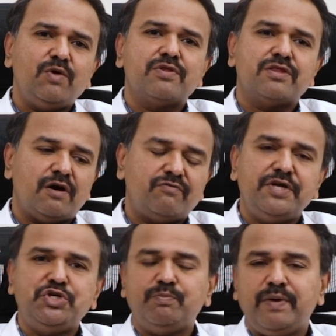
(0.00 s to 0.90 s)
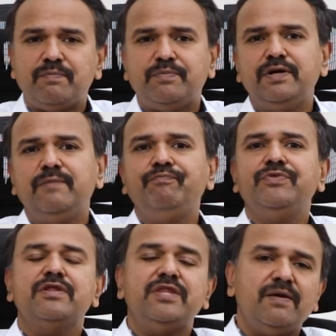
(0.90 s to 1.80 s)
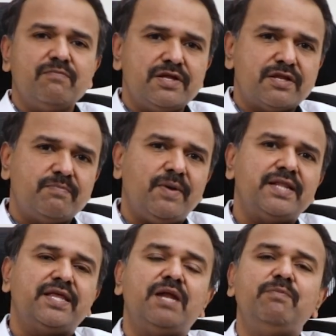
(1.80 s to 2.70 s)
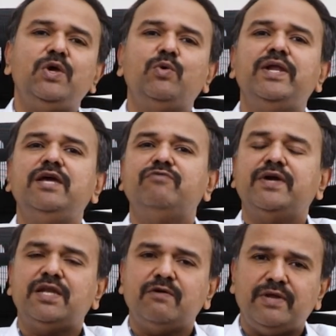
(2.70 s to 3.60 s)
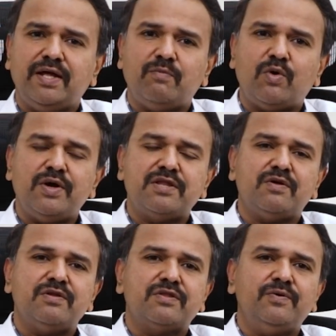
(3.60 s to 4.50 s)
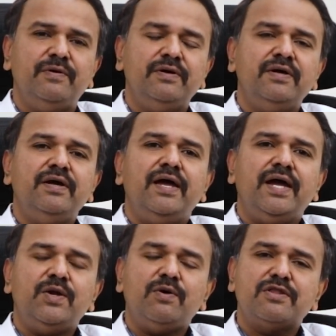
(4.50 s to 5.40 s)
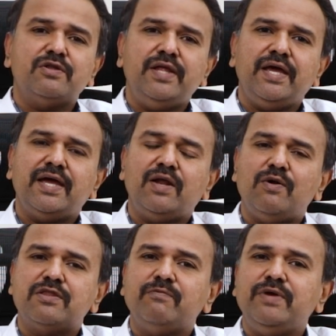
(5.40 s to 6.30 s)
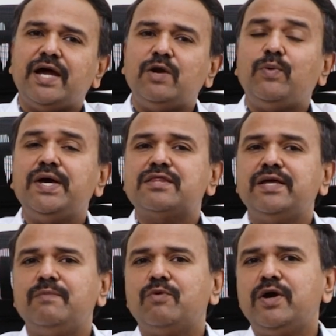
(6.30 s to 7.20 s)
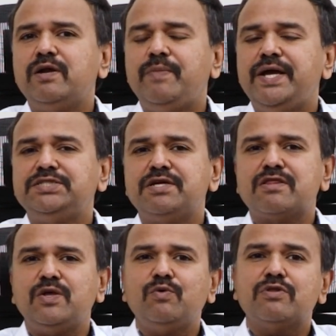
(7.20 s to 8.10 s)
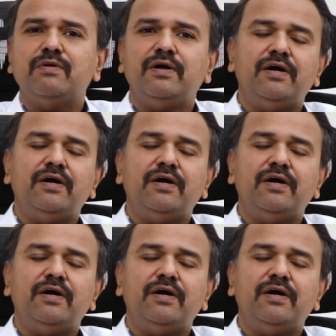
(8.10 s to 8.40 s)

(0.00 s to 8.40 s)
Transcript: to use soft tissue paper. Same sitz bath can be equally effective in hemorrhoids also. And also they can also be advised hemorrhoid patients to use